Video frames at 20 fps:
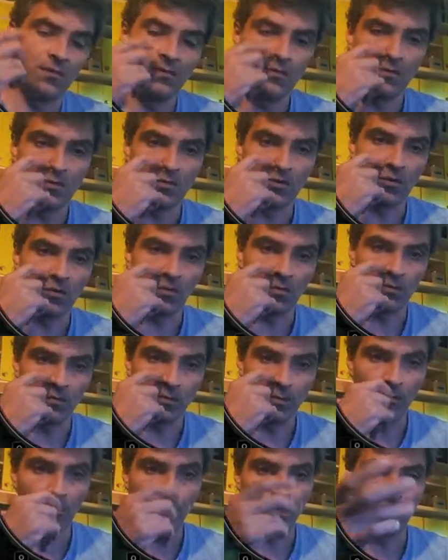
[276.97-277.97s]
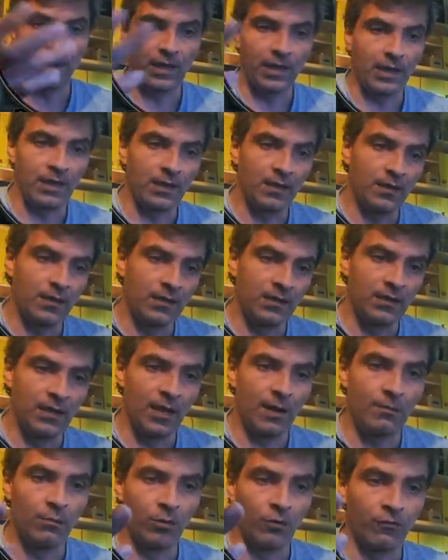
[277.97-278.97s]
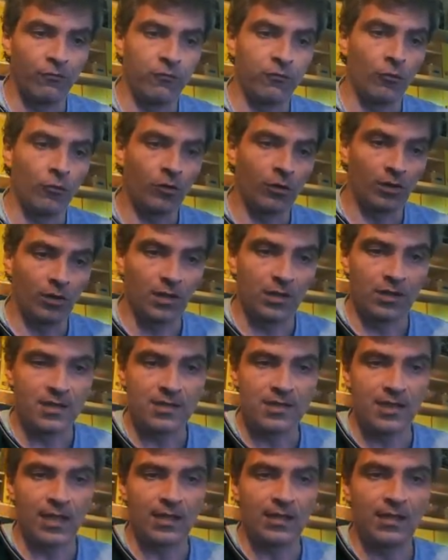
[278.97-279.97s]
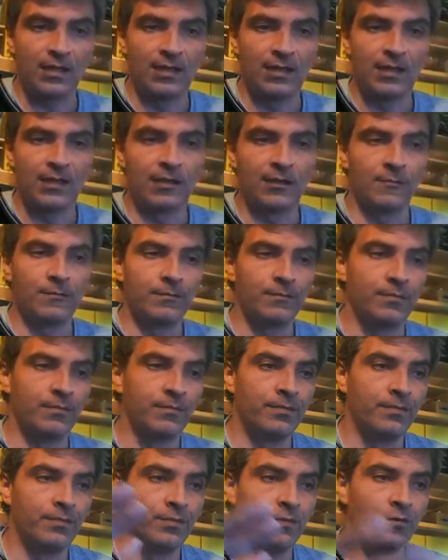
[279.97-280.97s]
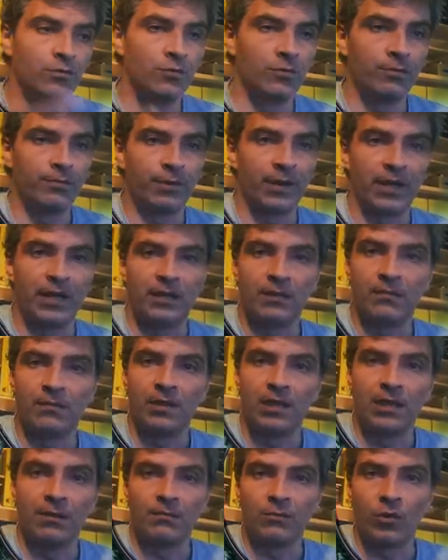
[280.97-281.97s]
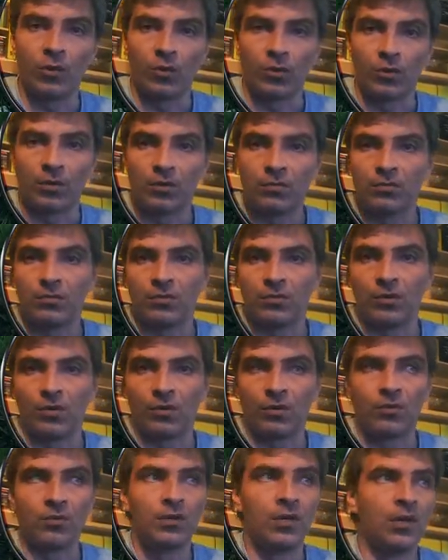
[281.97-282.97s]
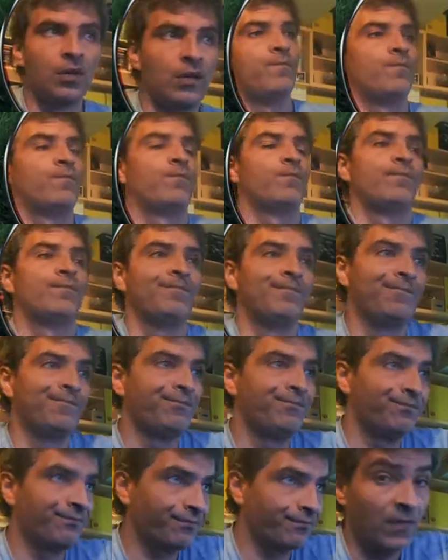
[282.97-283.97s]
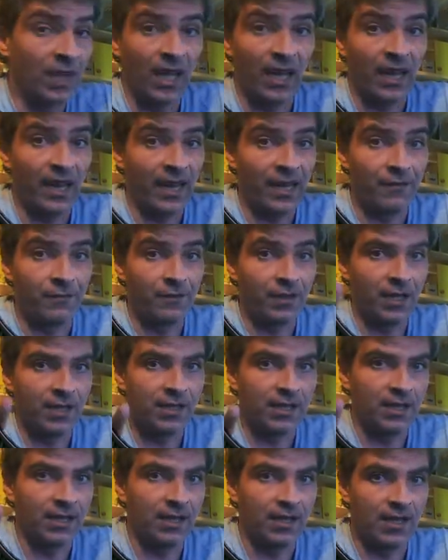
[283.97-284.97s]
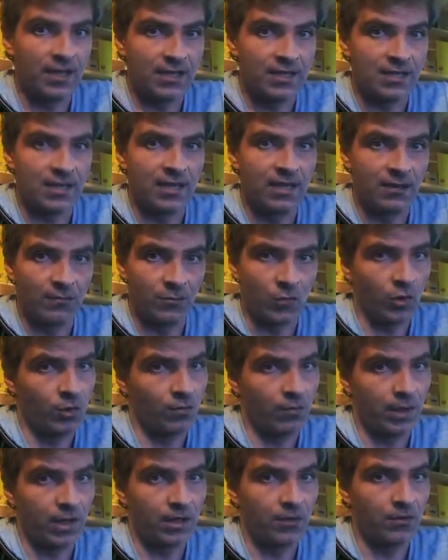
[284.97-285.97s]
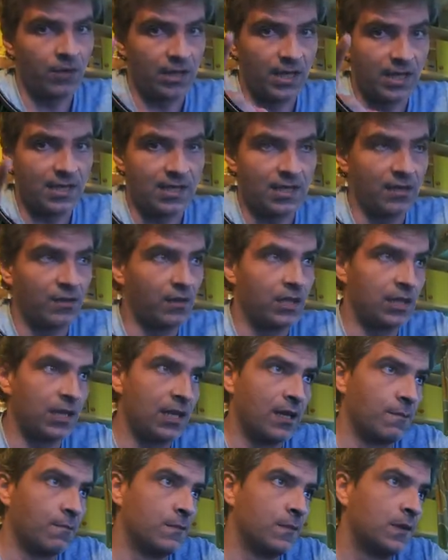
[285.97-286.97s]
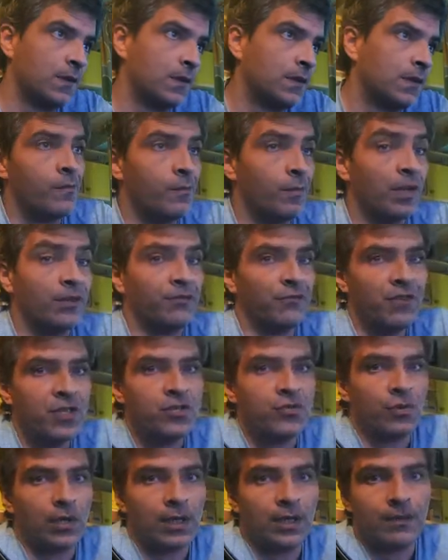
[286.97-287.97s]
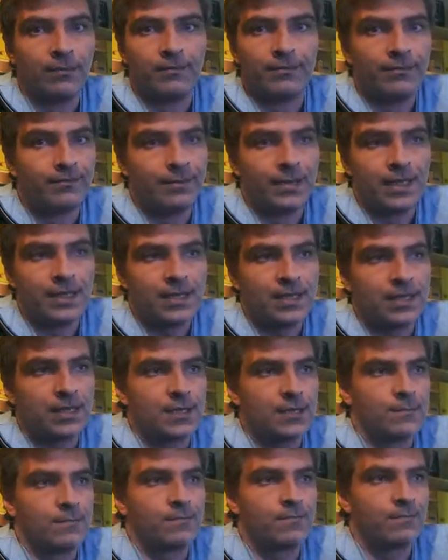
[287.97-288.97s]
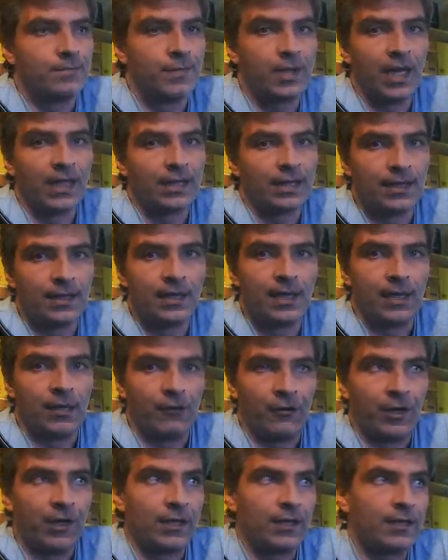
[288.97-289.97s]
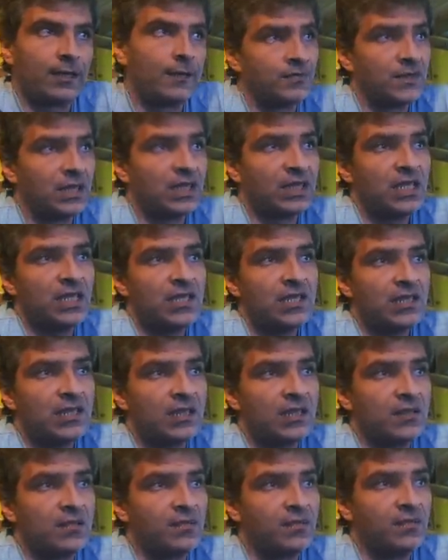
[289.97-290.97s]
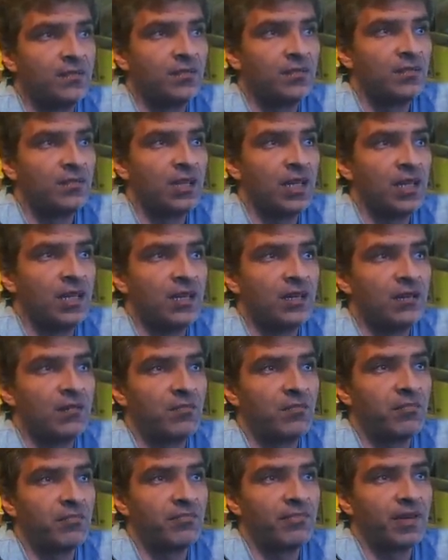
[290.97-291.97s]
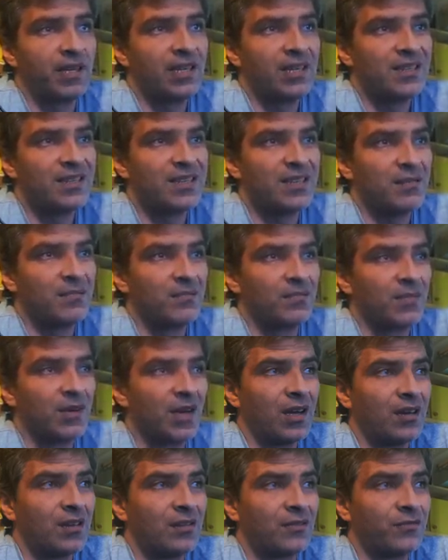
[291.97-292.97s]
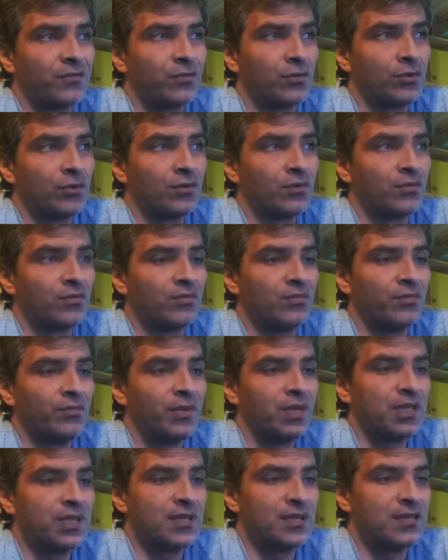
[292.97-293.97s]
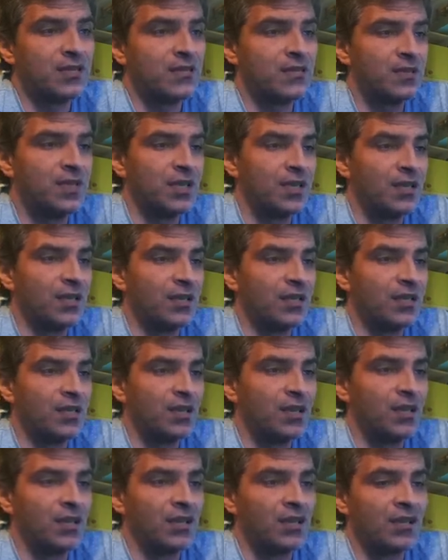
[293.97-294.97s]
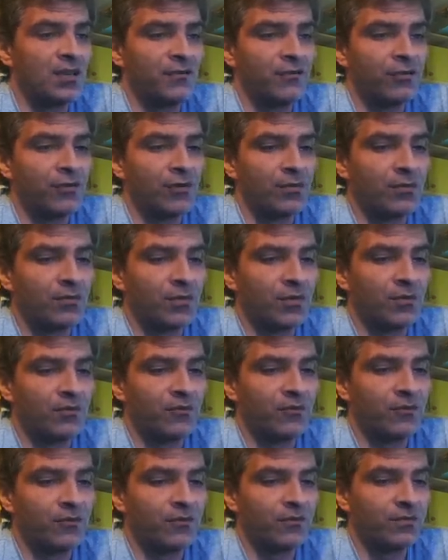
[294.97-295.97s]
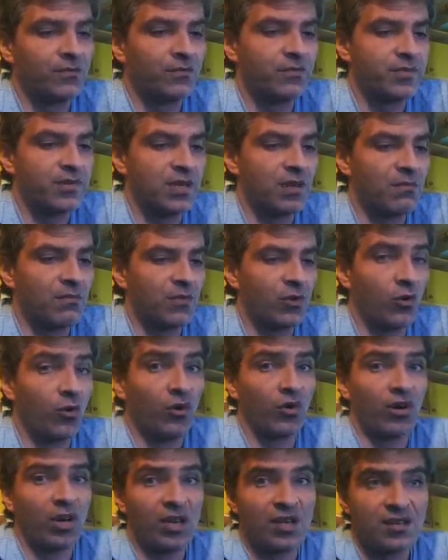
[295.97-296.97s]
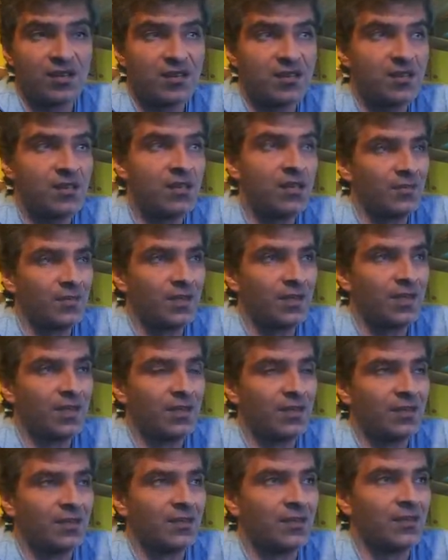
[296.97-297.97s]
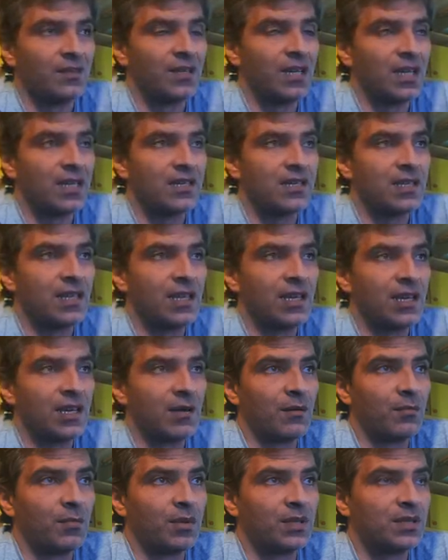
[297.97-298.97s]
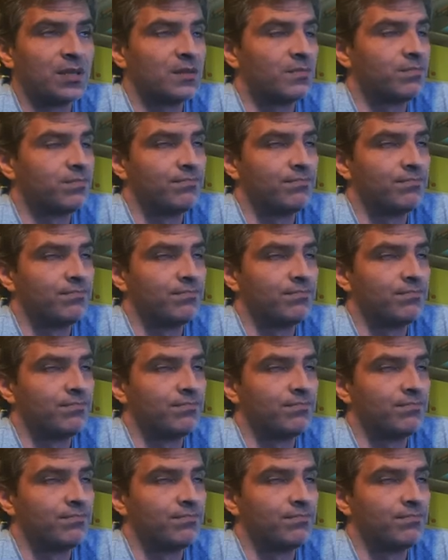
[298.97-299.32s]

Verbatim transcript: So you're playing Diablo 4 and suddenly you play Grim Dawn, you know. I have nothing against Grim Dawn, by the way, that's a great game. But visually, it's night and day, right? At least they added some colorful bits here and there in the form of some corals in the next area, but